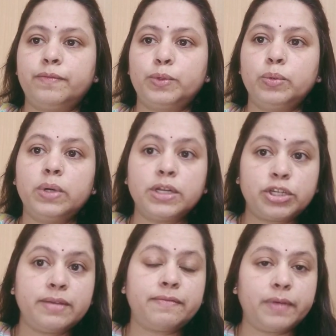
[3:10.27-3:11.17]
to
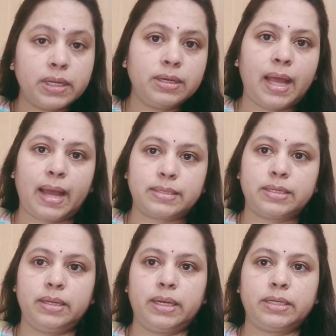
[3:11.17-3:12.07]
achieve further
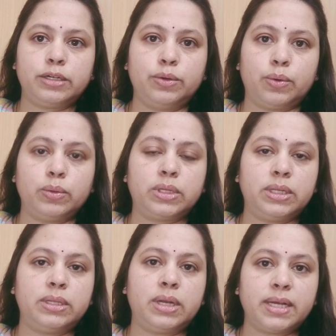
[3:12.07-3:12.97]
accelerated growth
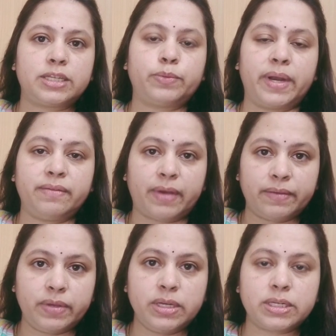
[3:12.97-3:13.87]
in the next
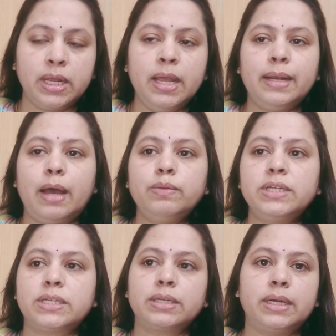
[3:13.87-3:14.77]
25 years, now
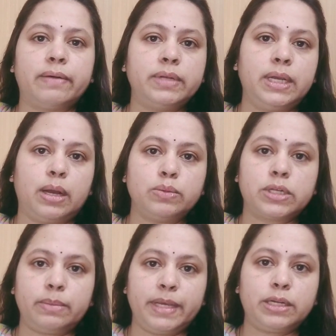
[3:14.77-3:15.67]
this Governing
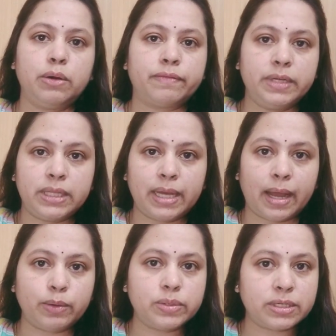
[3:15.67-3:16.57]
Council meeting of NITI
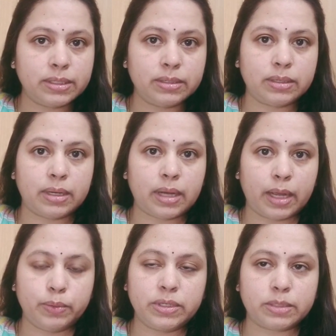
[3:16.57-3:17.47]

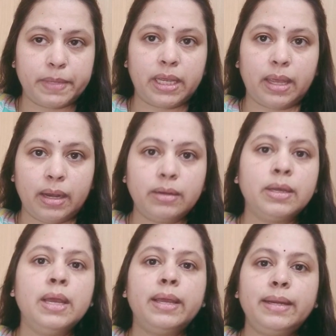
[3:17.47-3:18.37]
Ayog is being
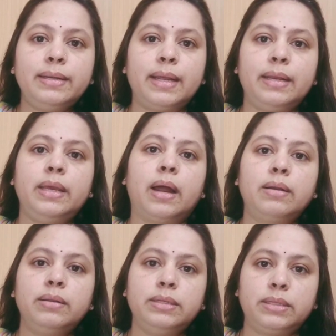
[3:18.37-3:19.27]
held in Delhi
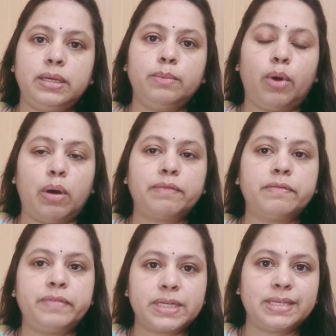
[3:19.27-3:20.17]
under the theme of
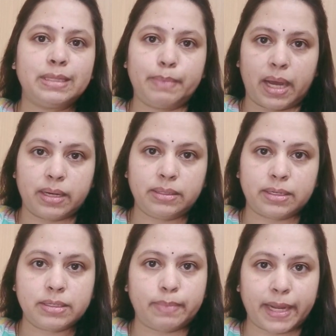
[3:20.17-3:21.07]
Viksit Bharat,
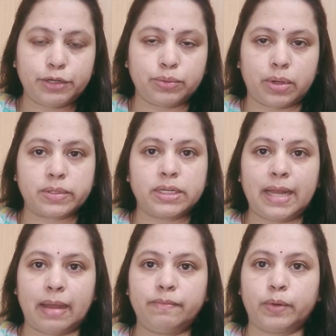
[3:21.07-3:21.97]
that is by
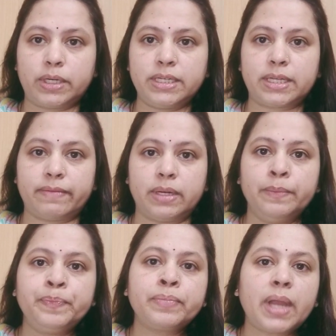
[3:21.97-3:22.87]
2047.
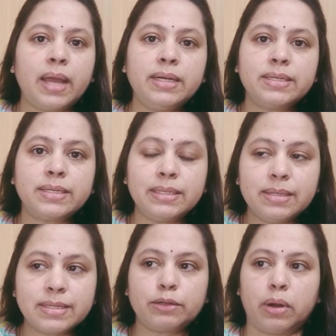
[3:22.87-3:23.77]
And it is in
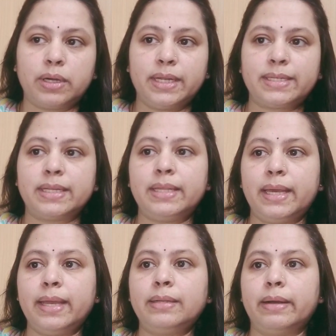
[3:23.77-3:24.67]
this context that the
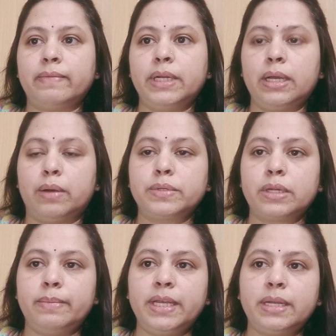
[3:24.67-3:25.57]
8th Governing
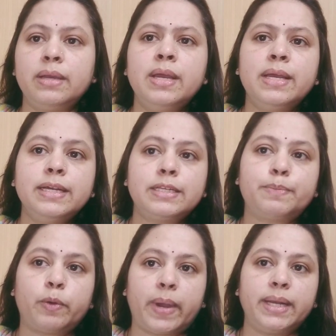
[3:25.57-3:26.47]
Council meeting is
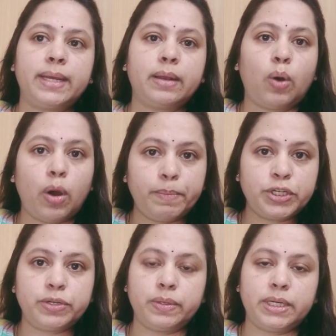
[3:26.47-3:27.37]
providing an
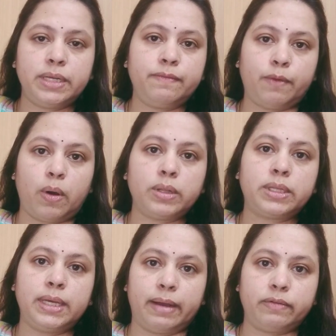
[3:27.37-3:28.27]
opportunity for
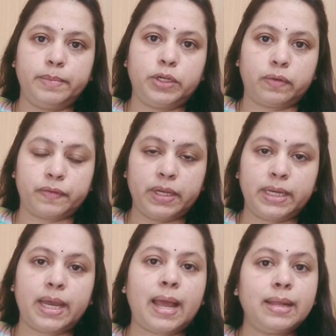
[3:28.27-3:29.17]
the Government of
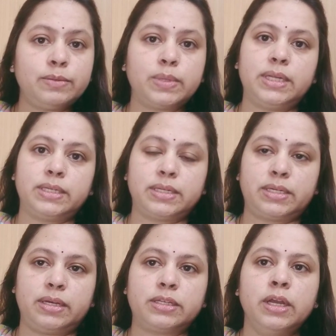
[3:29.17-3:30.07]
India as well as the
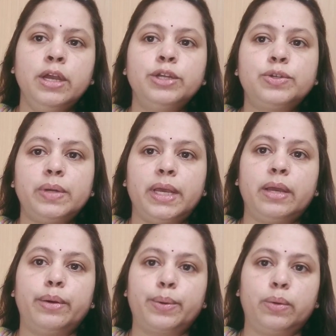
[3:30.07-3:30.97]
states to lay
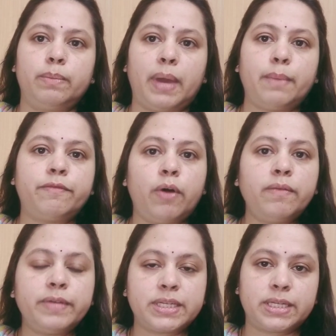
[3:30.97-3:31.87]
a roadmap
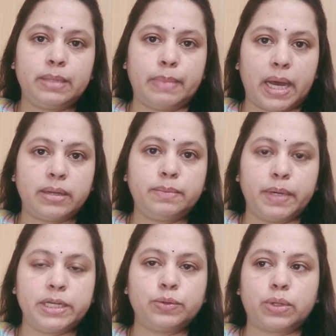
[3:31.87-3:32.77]
for Viksit Bharat
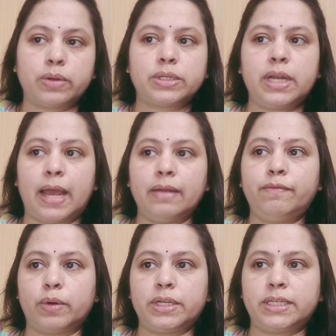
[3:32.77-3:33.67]
by
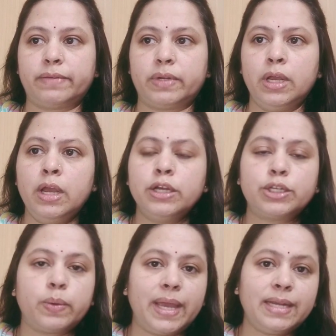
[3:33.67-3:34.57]
2047.
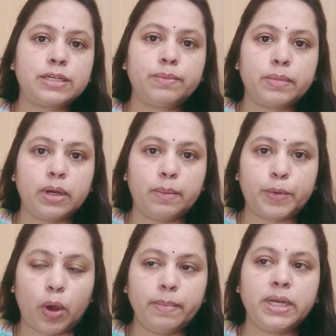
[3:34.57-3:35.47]
So 8
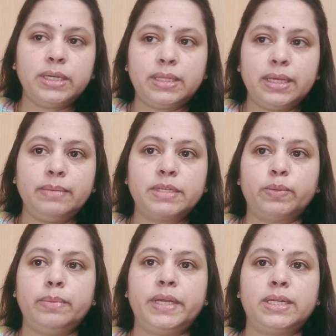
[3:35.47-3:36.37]
prominent themes
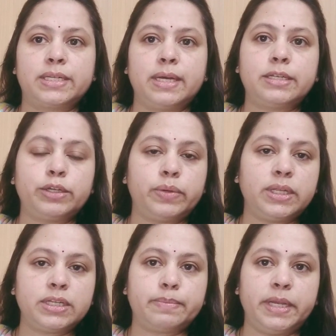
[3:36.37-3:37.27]
will be discussed
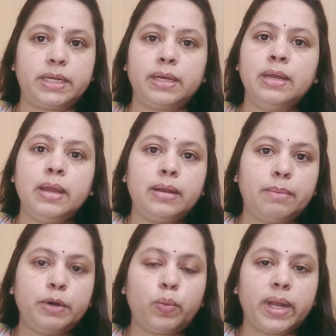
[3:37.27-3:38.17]
during this meeting.
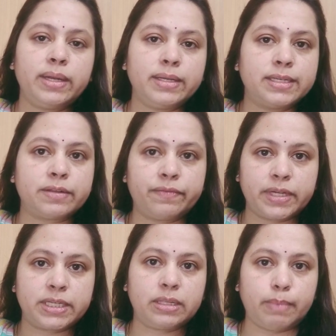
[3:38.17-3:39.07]
Number 1 is
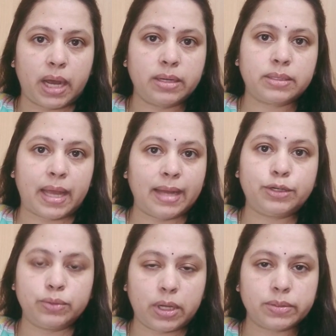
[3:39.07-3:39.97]
Viksit Bharat
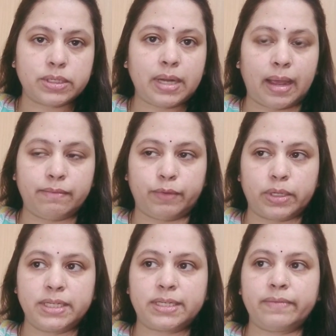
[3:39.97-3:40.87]
at
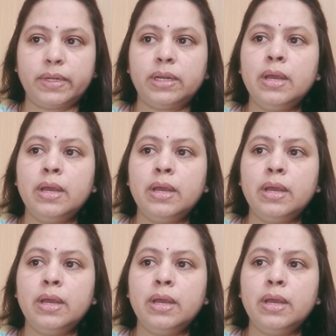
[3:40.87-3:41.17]
2047.